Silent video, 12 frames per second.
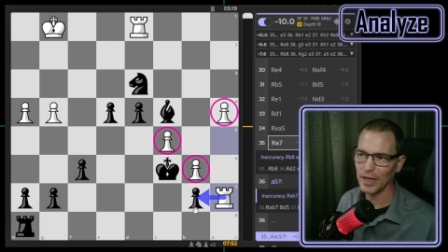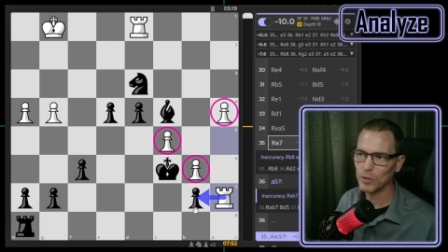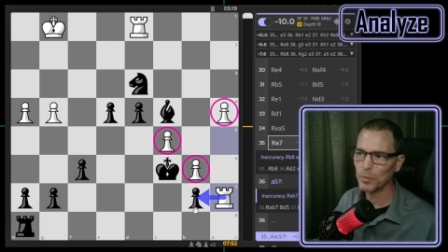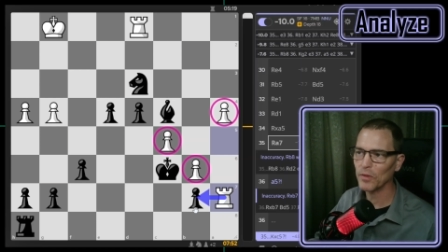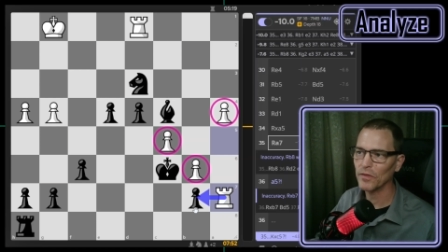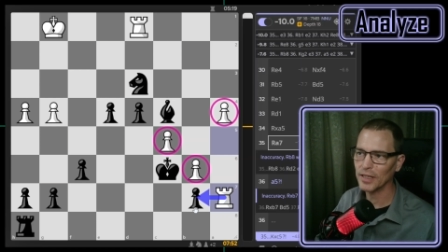
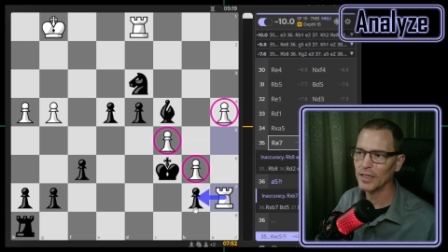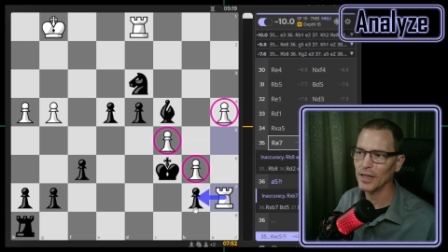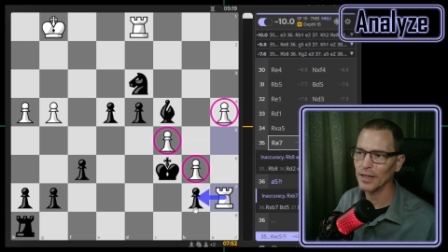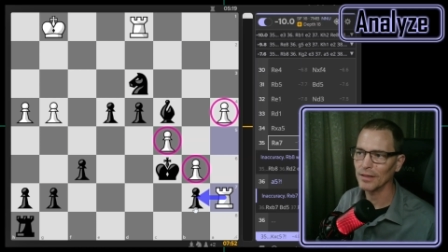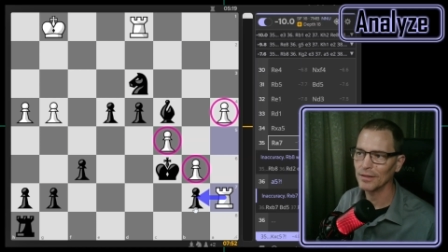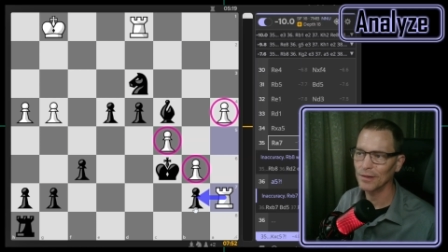is
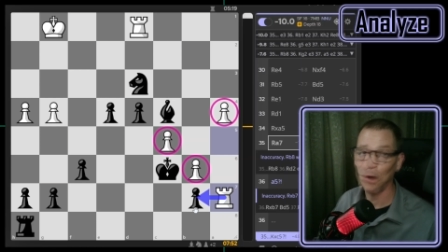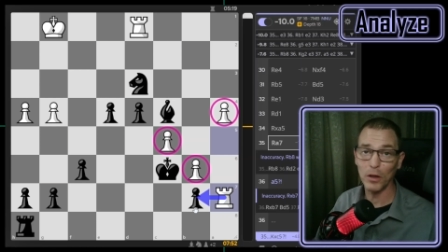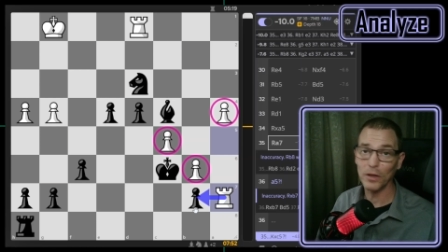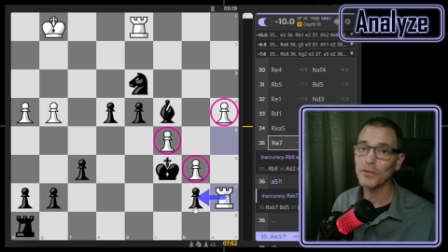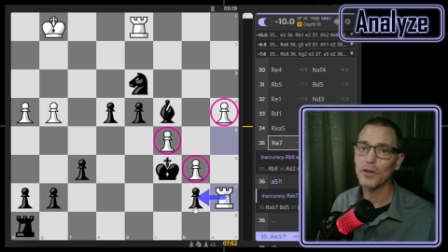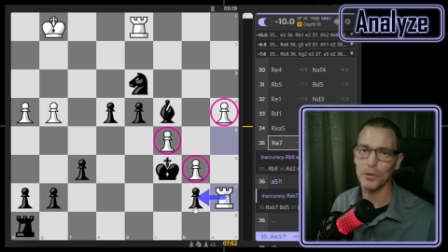preventing
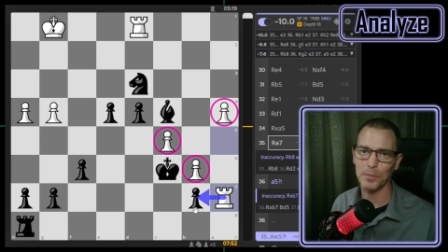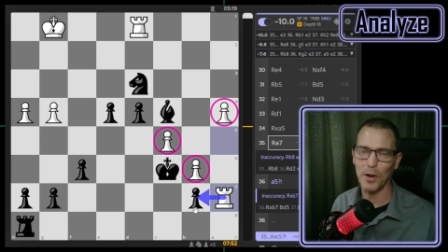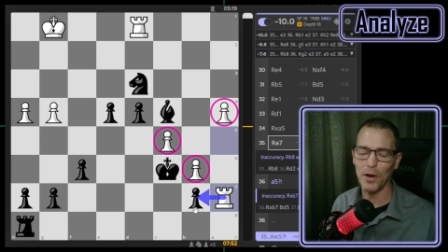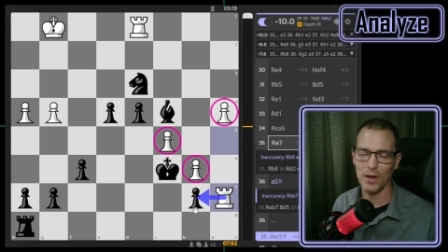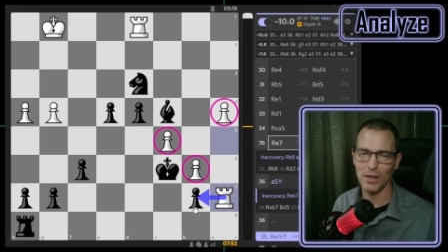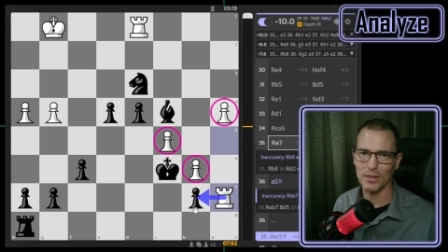all of those
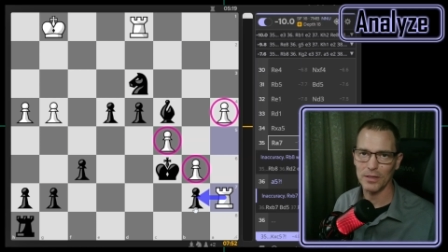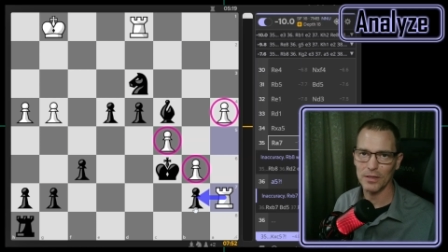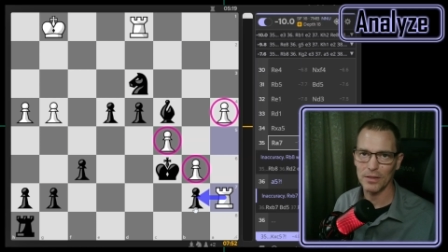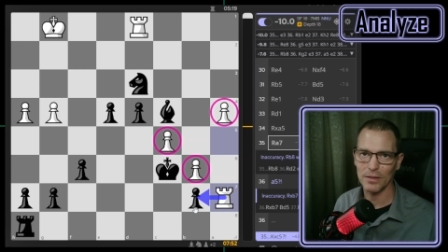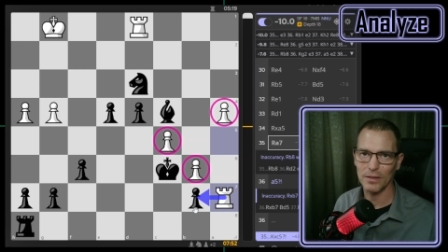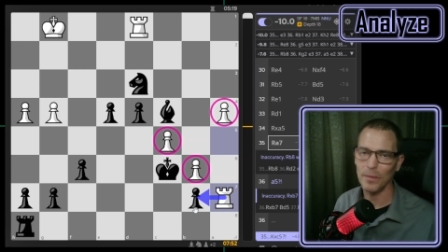
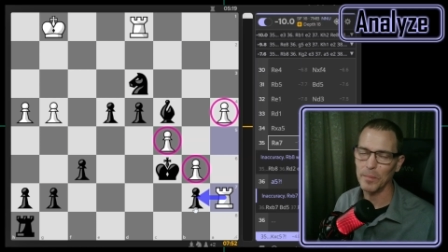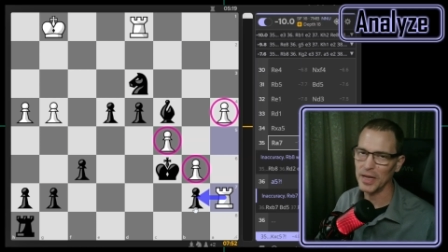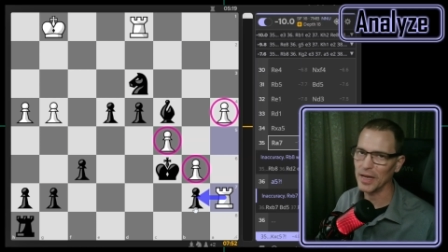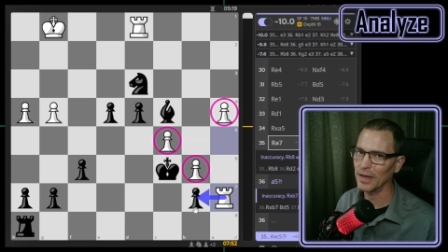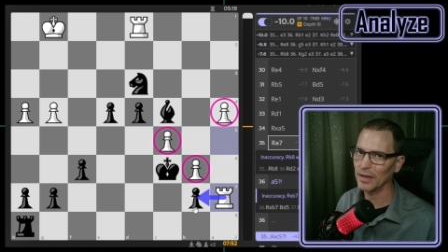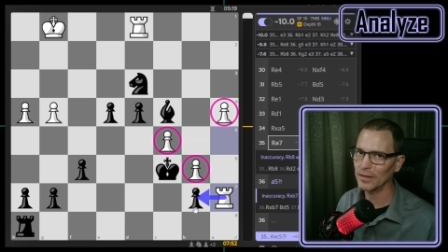pawns from
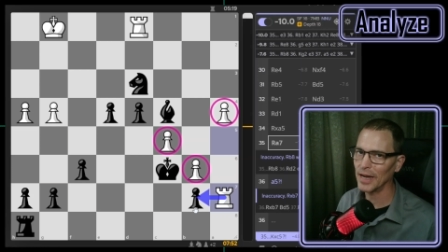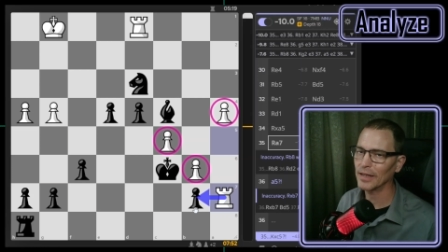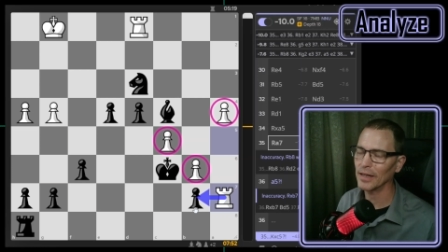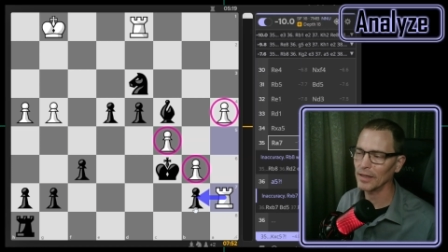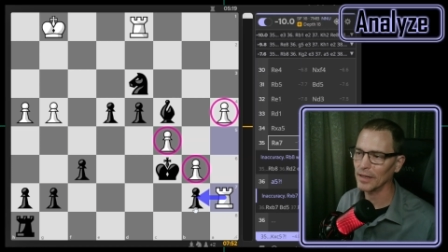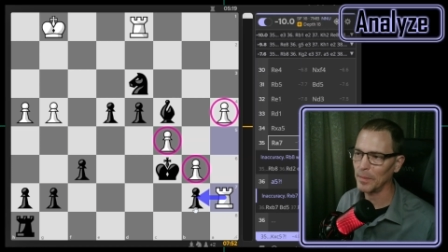being
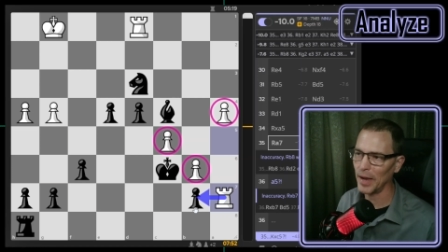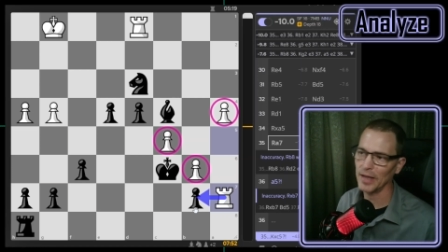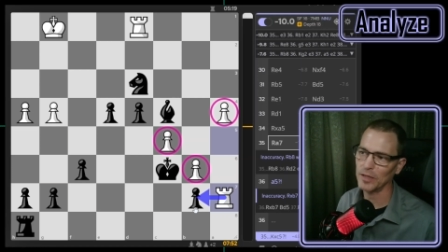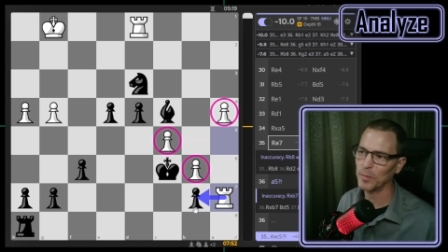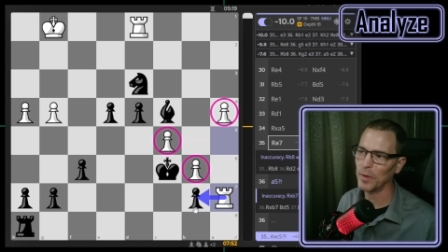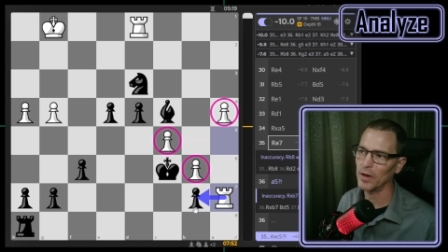technically
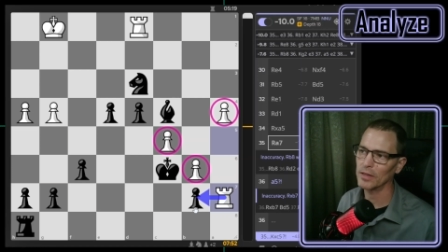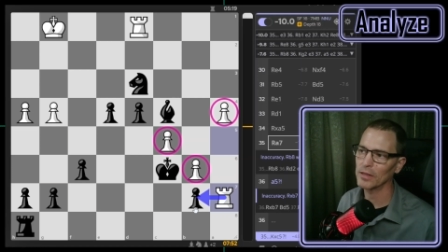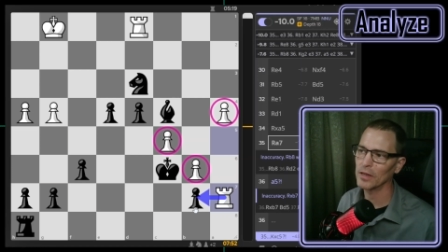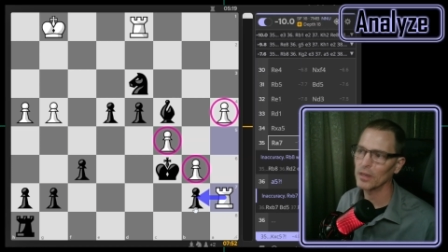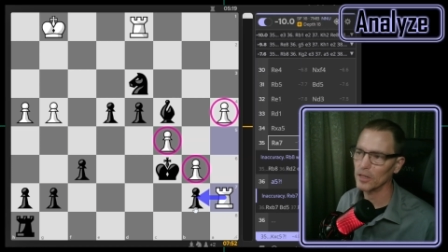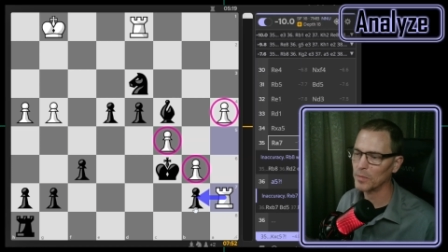passed
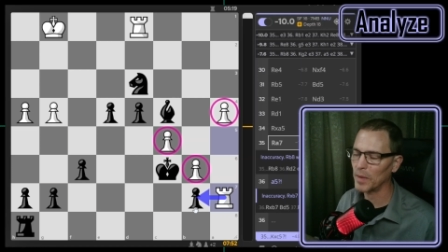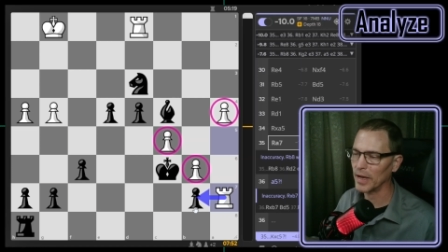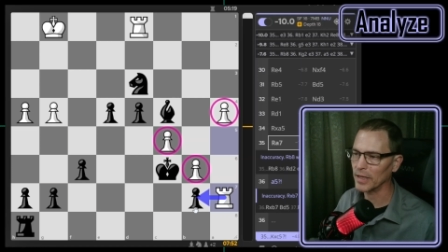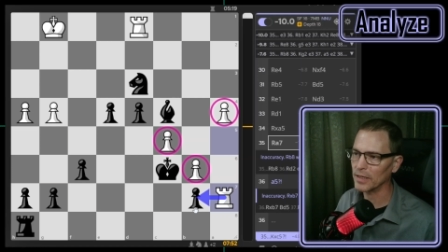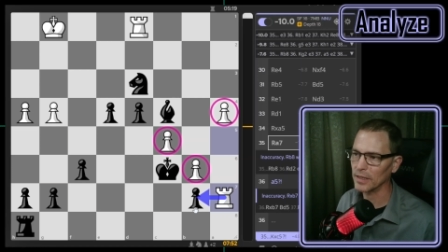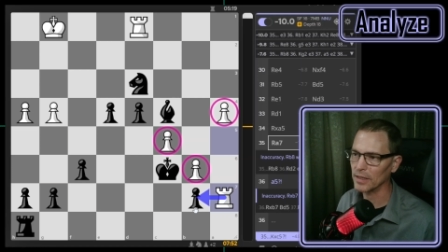pawns just by
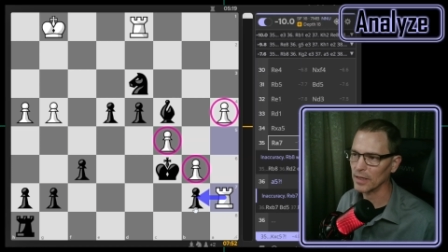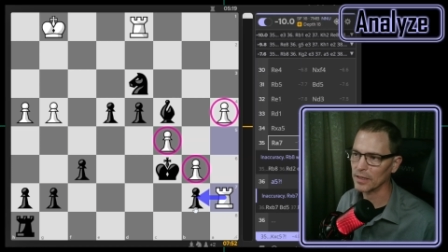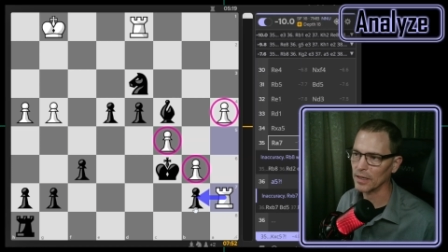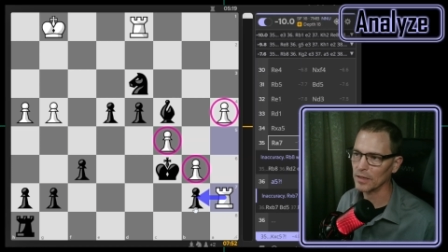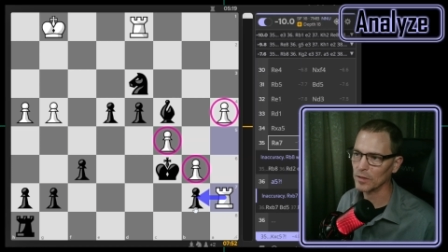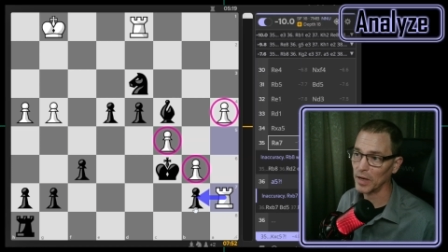its
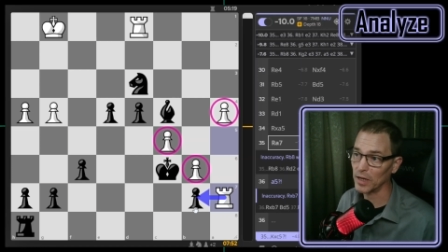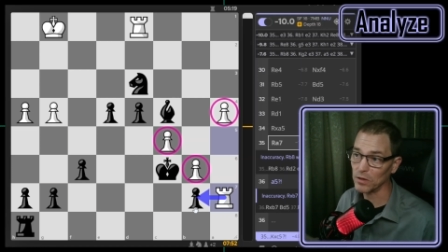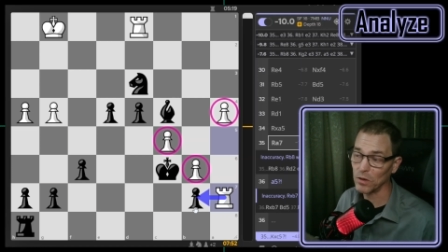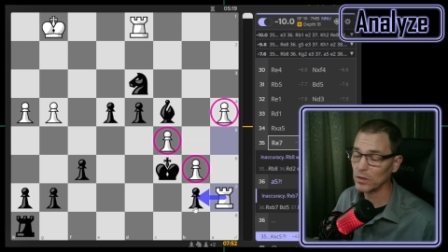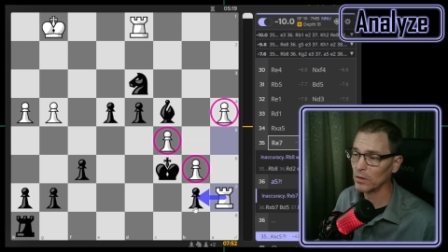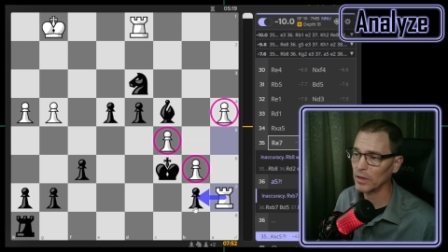existence, but
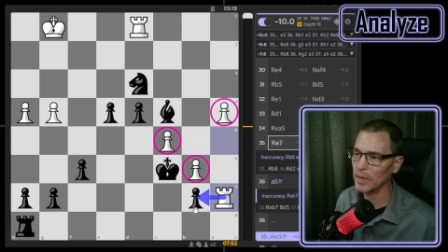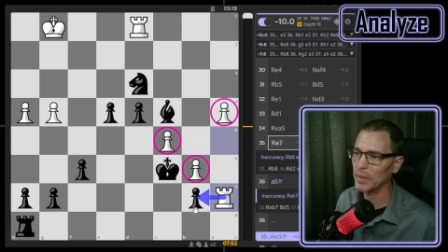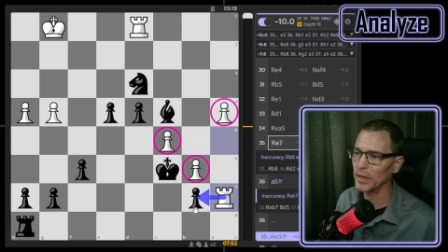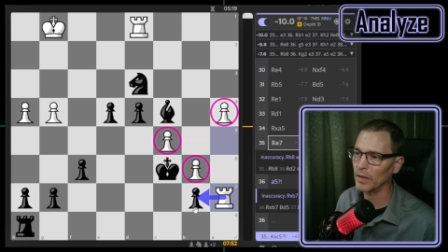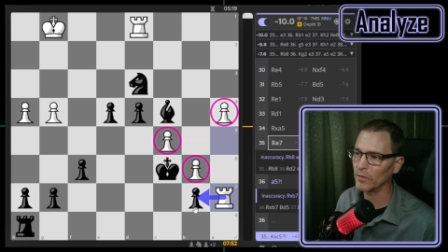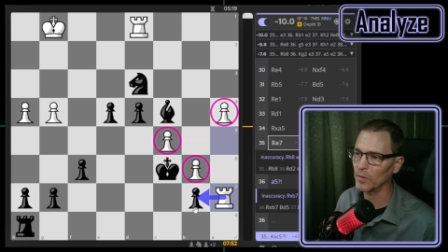it's also
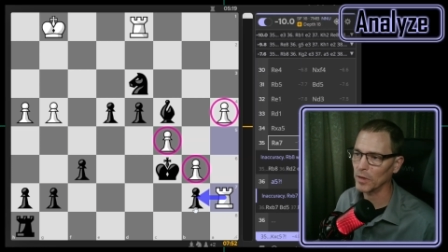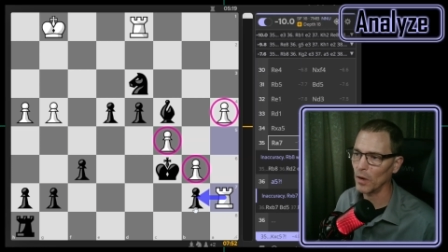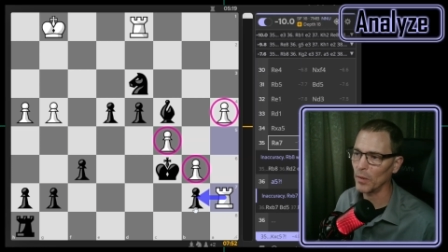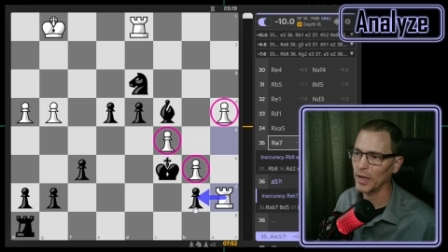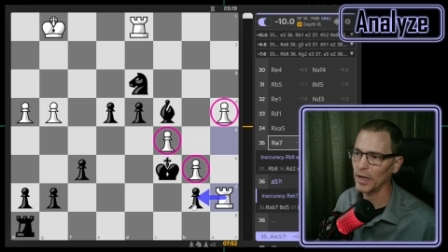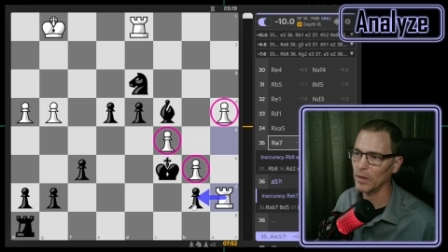keeping them from
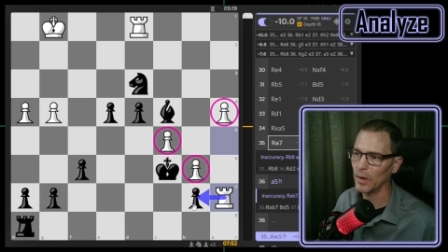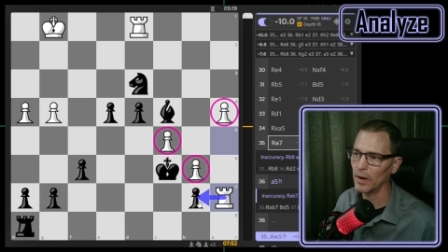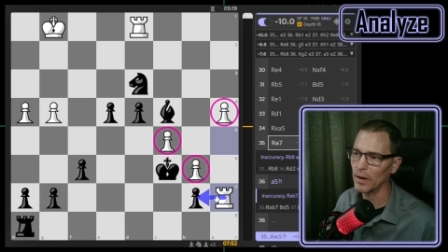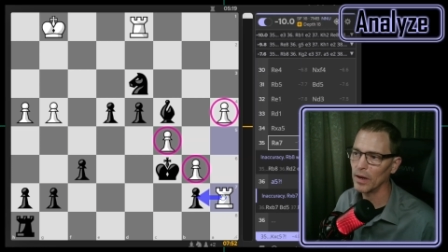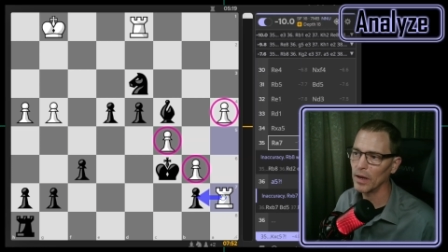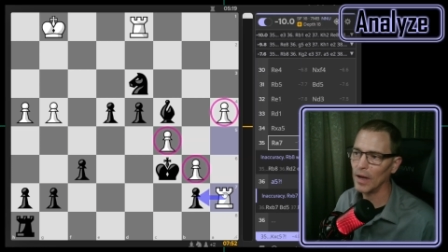going anywhere.